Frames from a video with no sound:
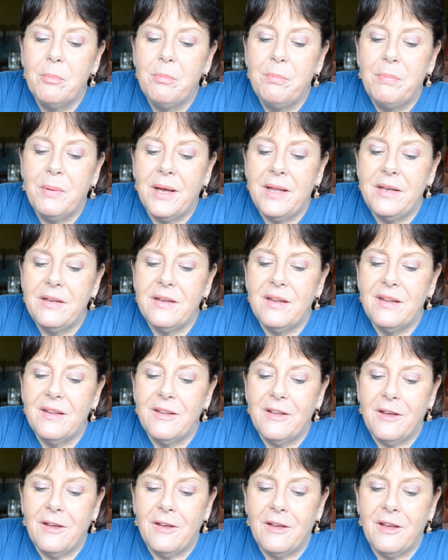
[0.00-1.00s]
But
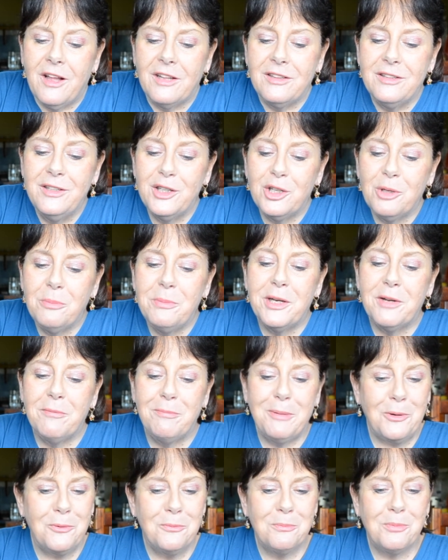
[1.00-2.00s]
a little bit of
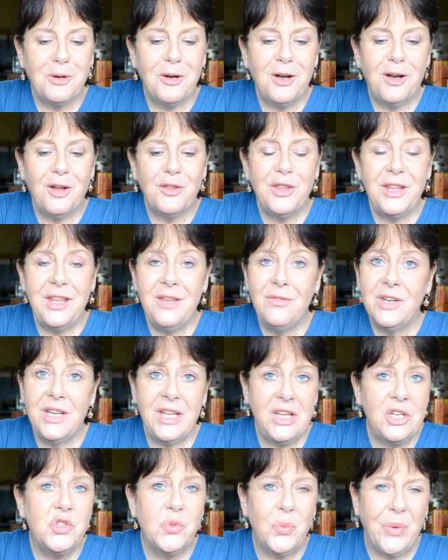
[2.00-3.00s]
bone broth, even
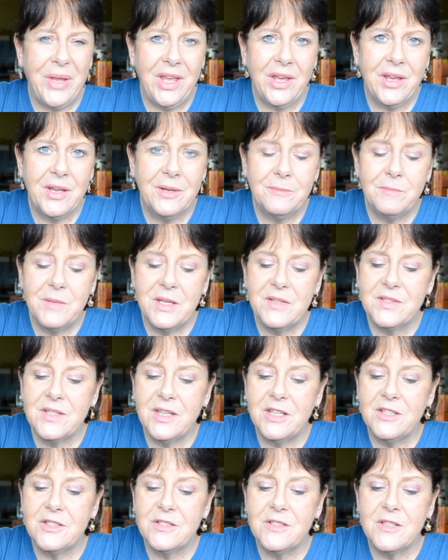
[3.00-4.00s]
each week,
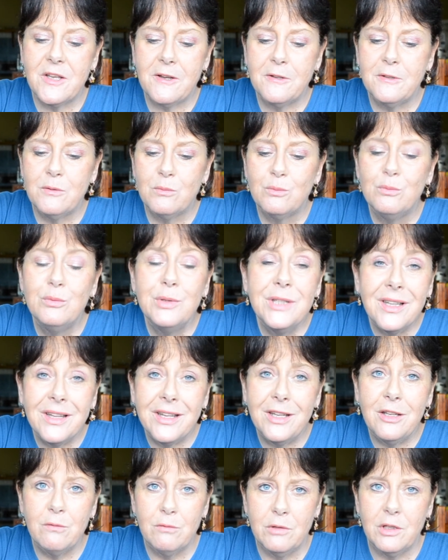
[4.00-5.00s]
is
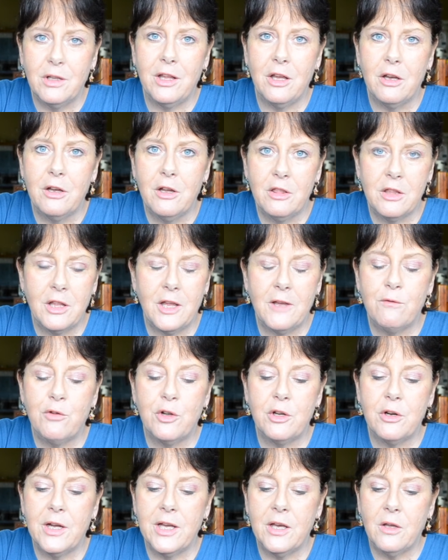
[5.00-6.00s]
really, really a good thing for
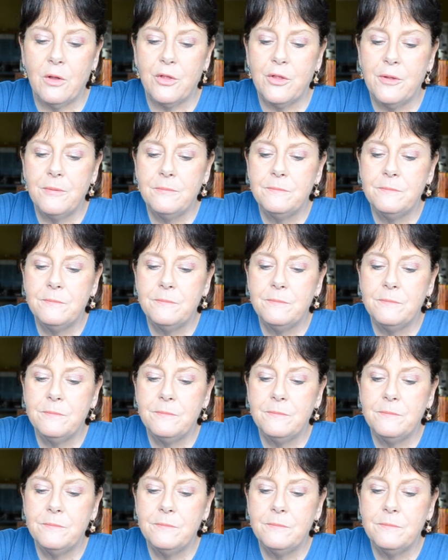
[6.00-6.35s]
your health.